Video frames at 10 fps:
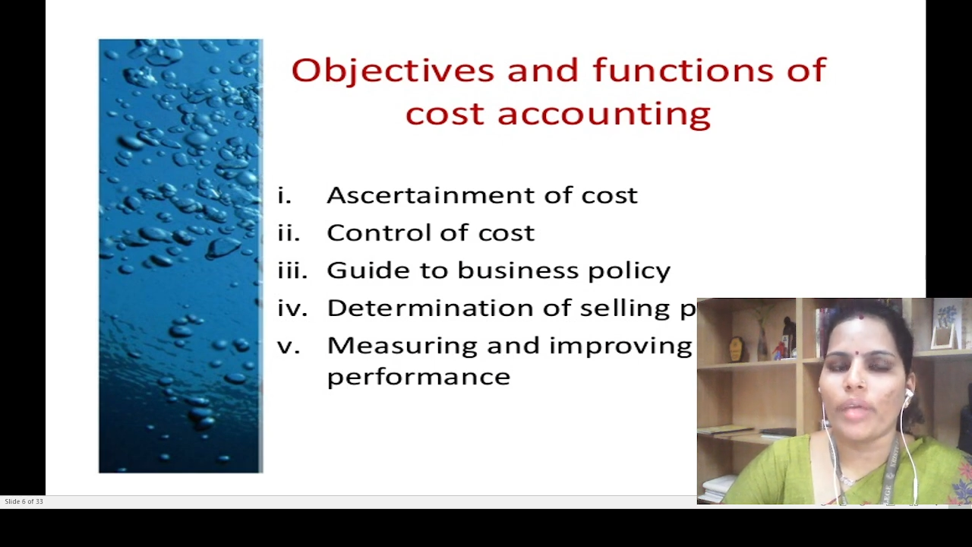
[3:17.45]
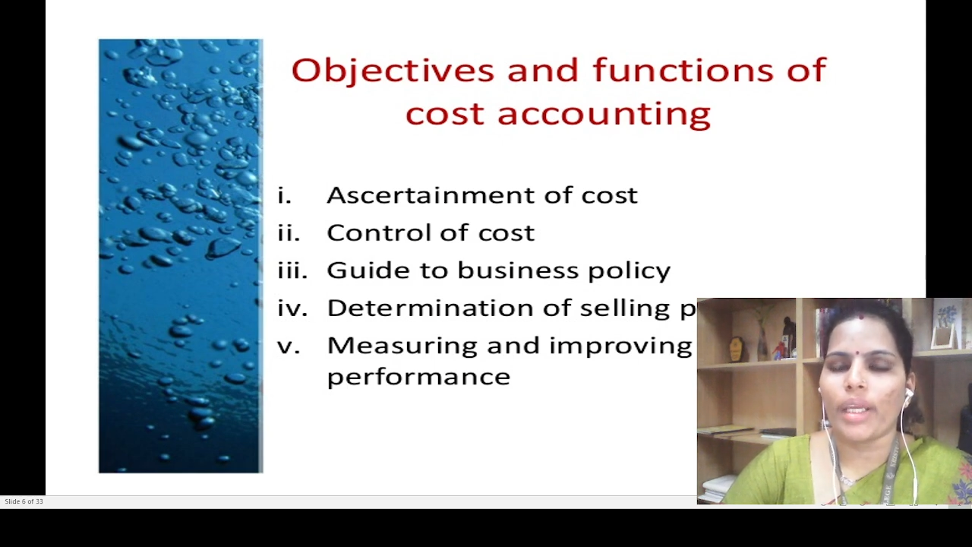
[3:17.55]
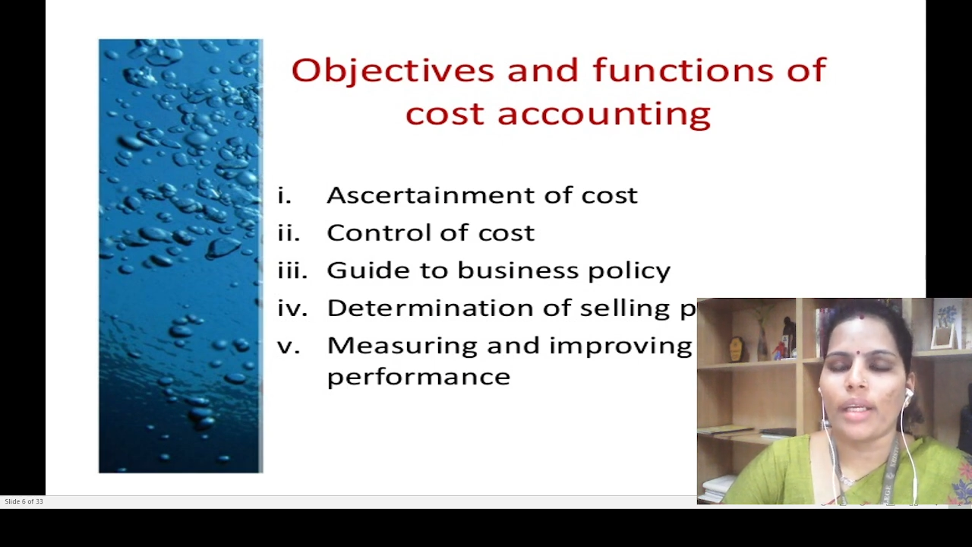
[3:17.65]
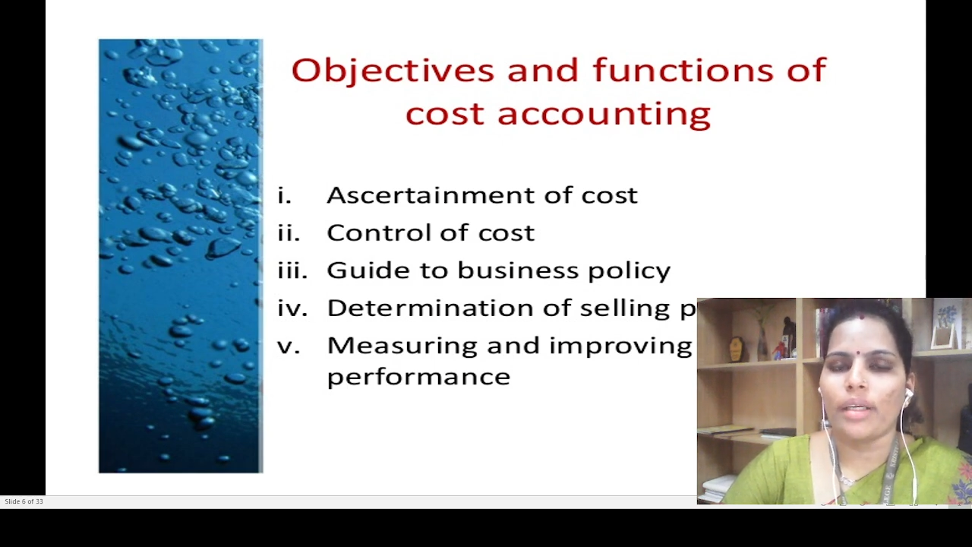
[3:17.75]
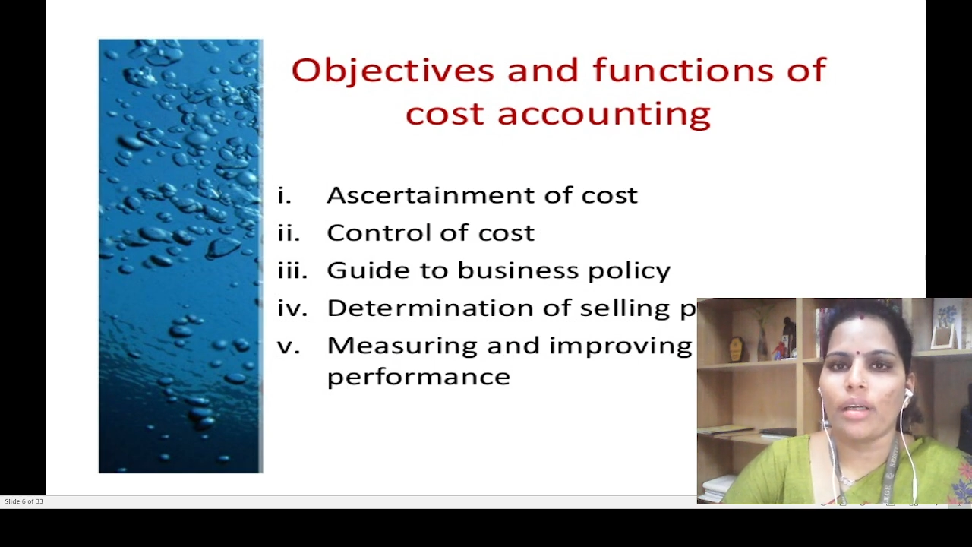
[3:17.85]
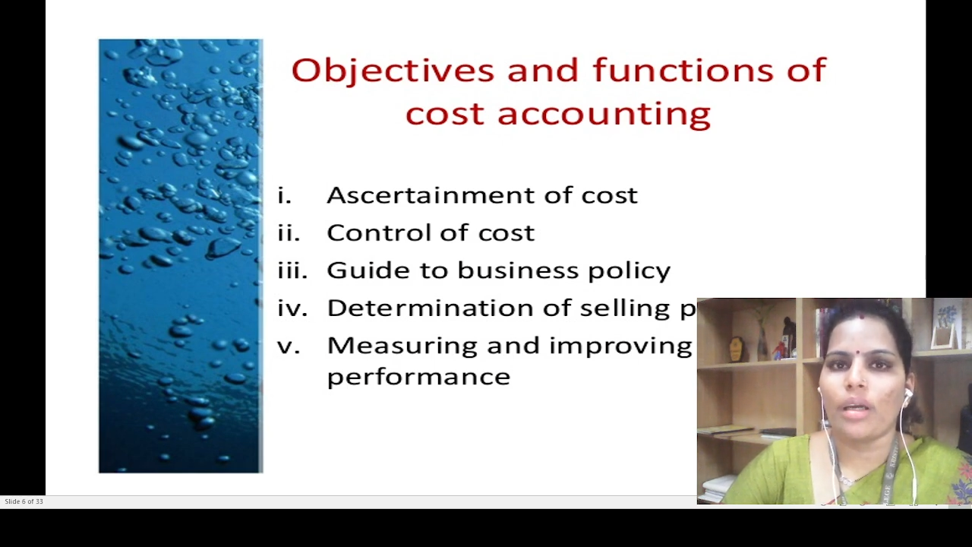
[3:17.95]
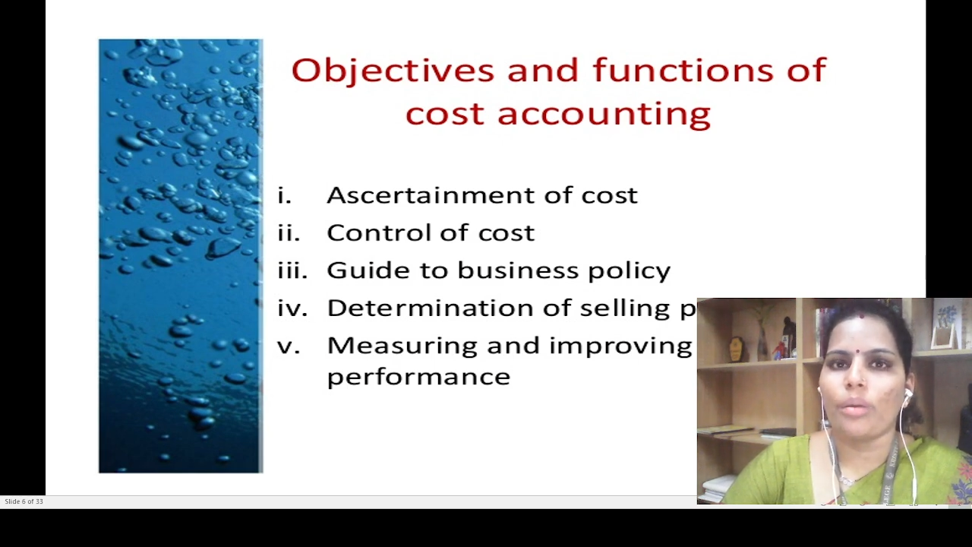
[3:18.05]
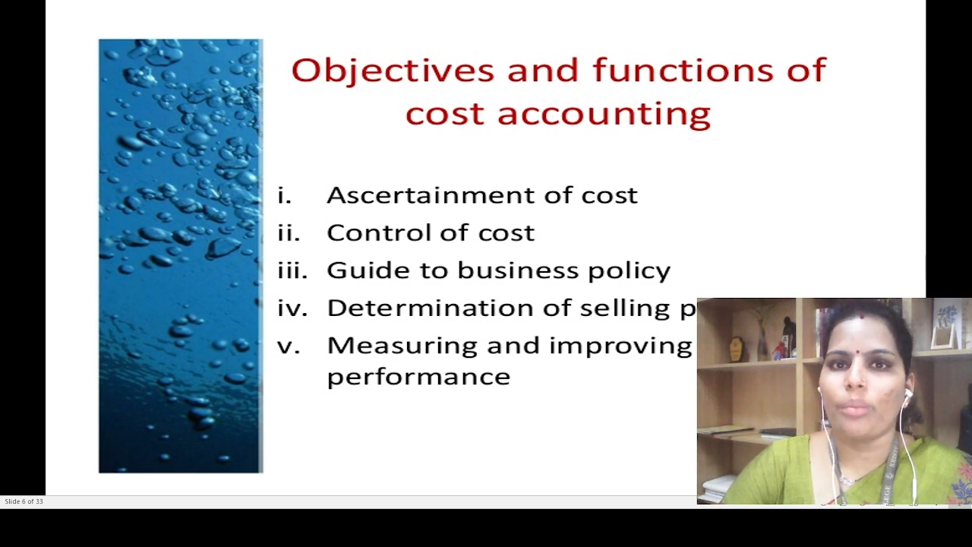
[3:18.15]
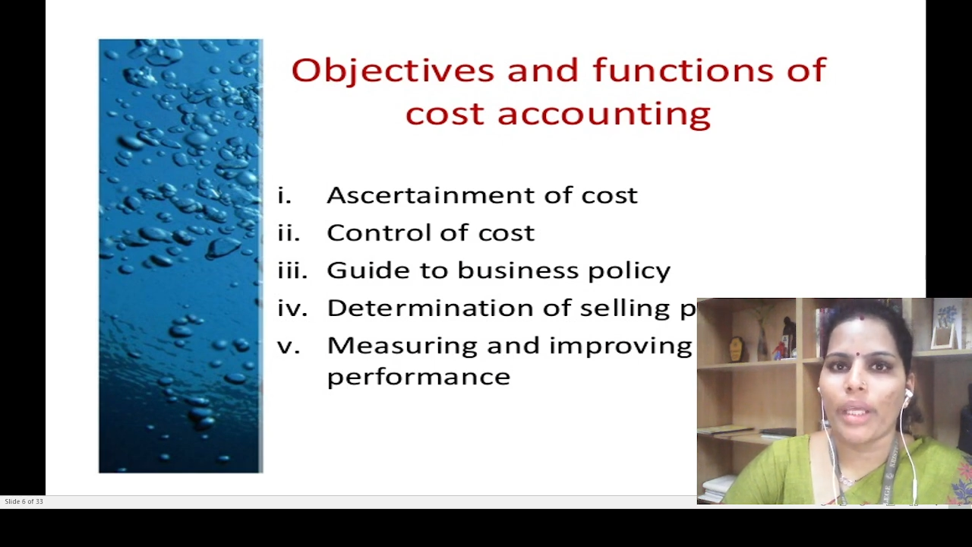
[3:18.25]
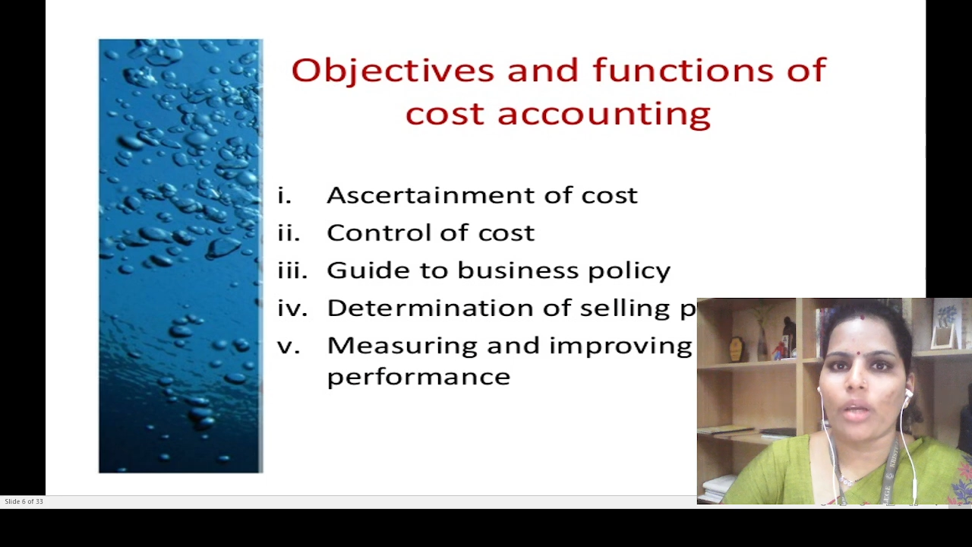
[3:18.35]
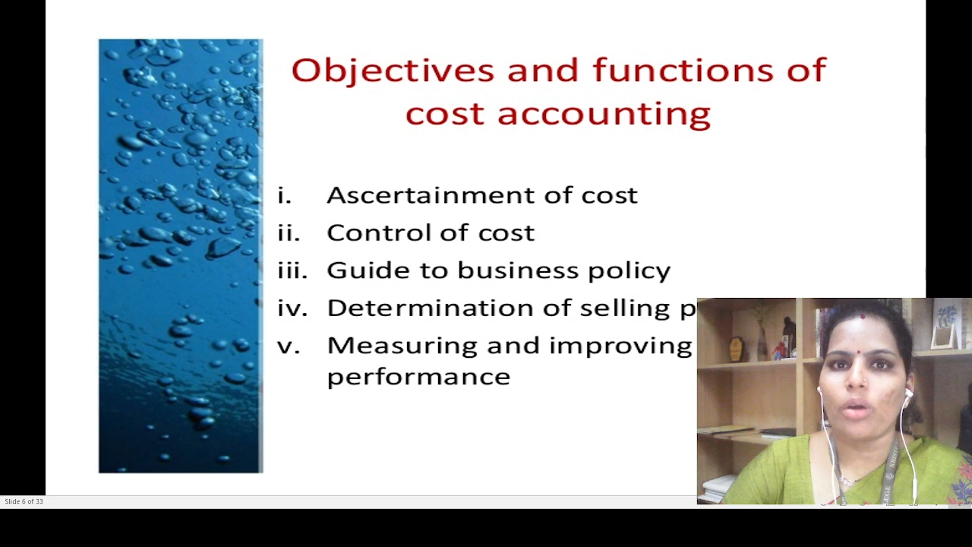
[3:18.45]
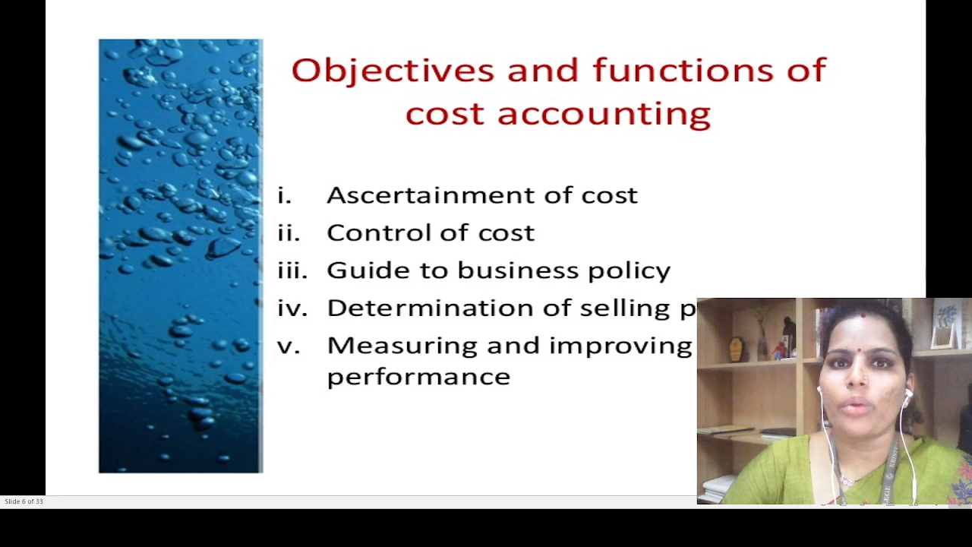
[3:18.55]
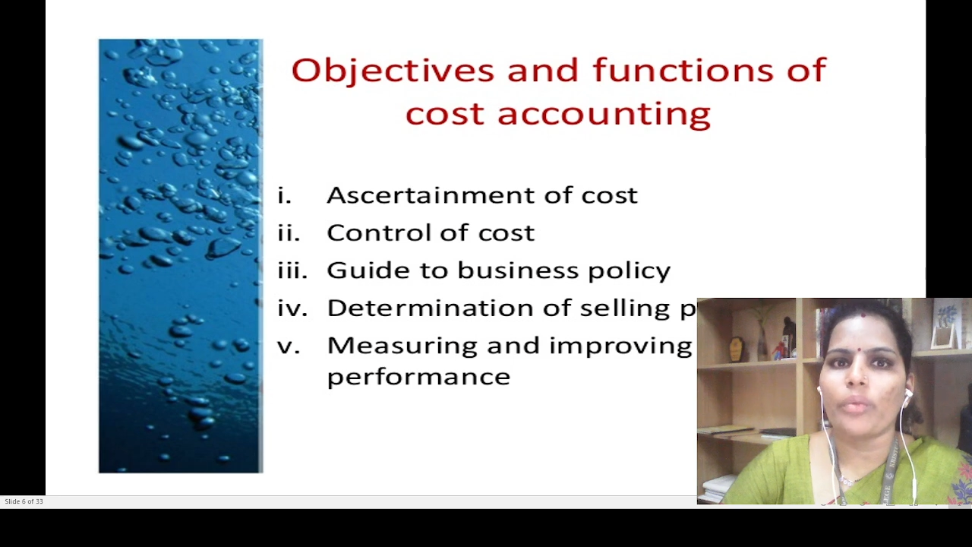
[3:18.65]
can make out?